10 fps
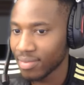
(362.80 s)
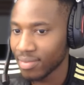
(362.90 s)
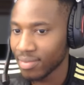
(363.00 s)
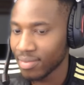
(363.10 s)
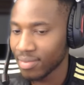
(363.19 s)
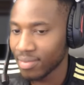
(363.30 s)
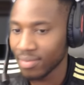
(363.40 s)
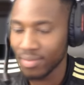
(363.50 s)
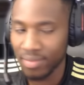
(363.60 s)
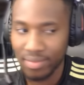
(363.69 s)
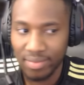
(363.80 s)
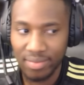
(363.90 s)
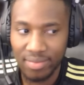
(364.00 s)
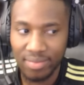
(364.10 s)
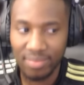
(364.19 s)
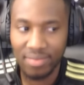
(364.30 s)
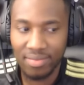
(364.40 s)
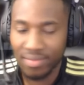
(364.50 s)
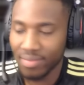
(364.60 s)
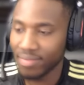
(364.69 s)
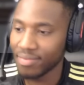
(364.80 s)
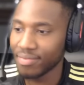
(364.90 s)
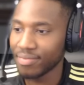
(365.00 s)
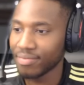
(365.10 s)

The person shown says nothing.